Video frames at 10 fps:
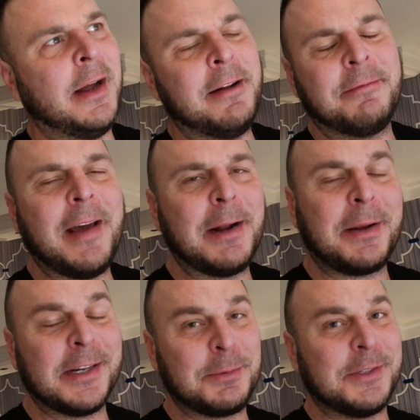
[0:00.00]
In fact,
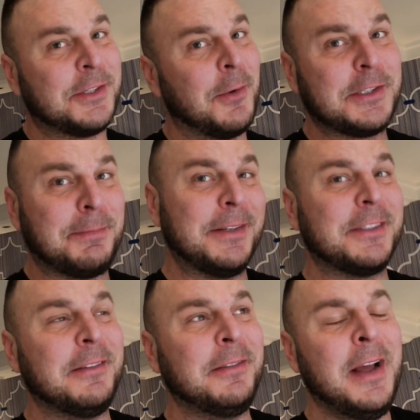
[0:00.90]
because it was so
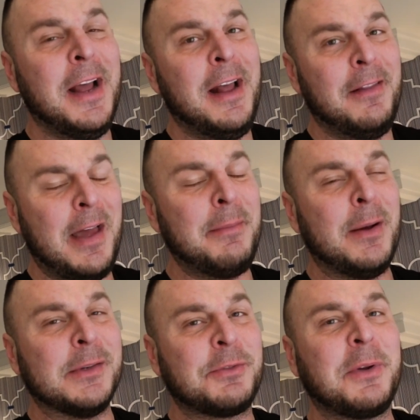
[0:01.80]
expensive, that
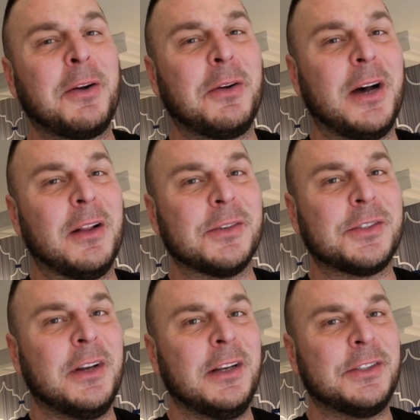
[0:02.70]
meal was
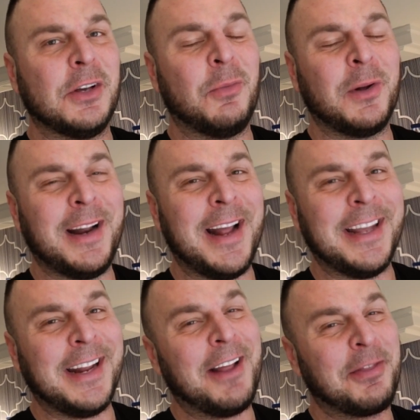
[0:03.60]
$300. So what did I
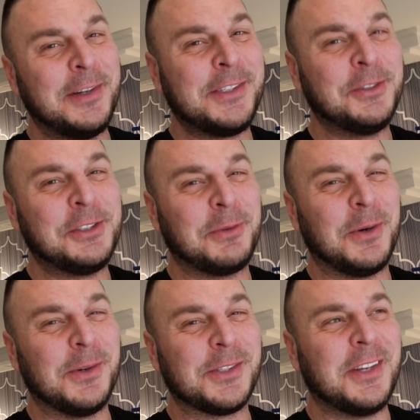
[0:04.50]
get? I got 3 sushi
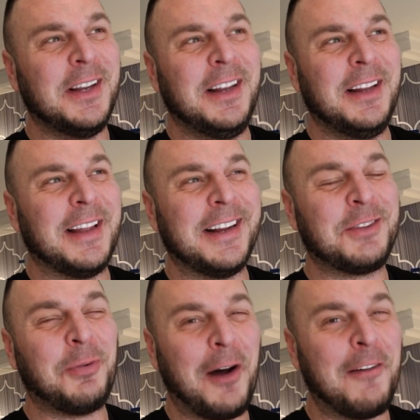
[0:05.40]
rolls, like
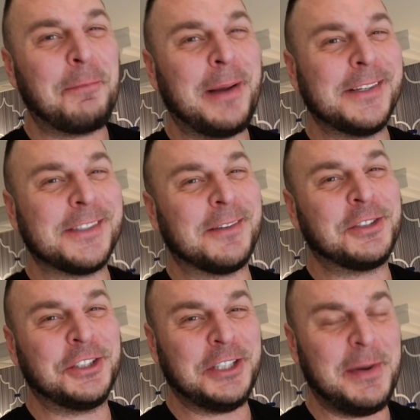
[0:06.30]
12 pieces of
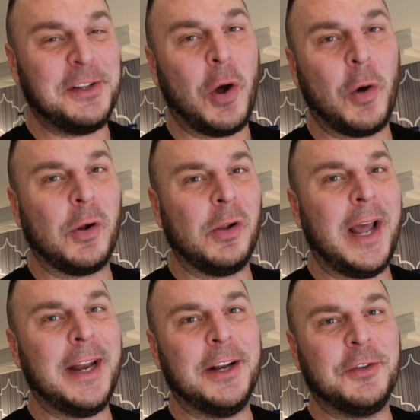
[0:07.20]
sashimi total,
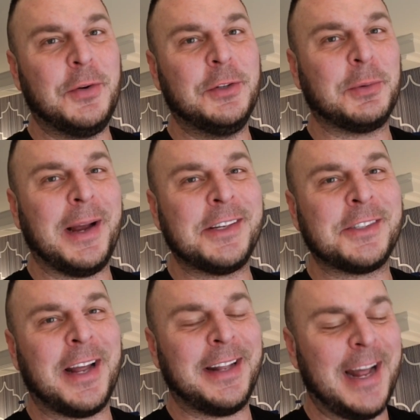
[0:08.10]
and then 2
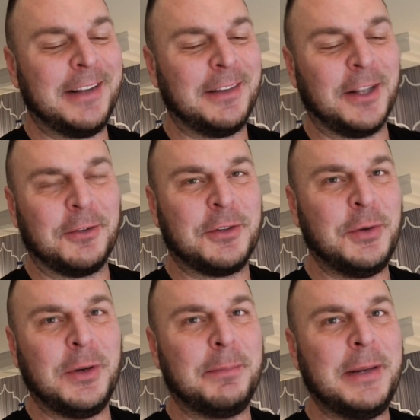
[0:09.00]
drinks, and that little
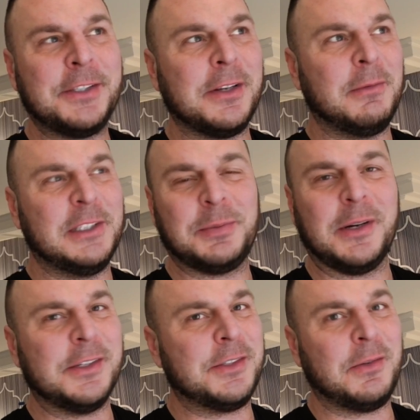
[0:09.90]
tuna pizza, which
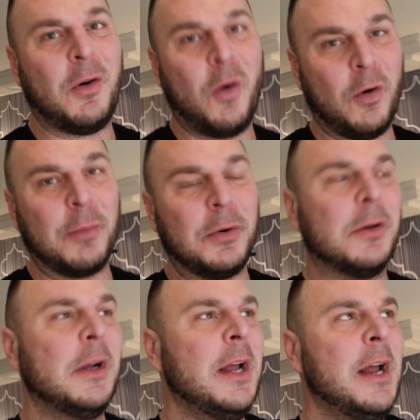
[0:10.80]
was
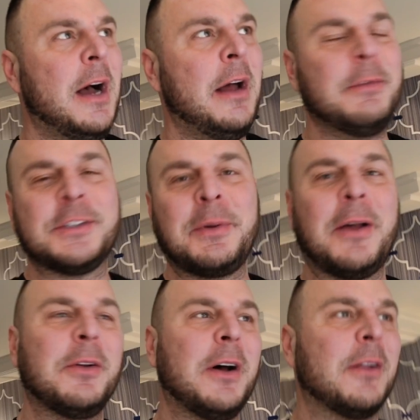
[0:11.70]
horrible. It was
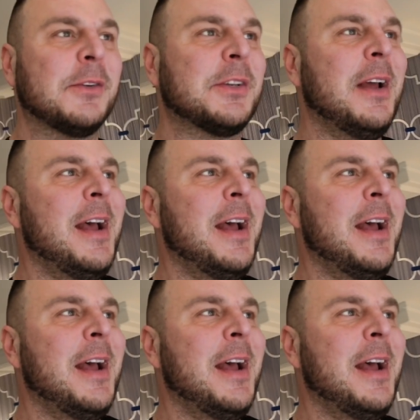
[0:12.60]
$300.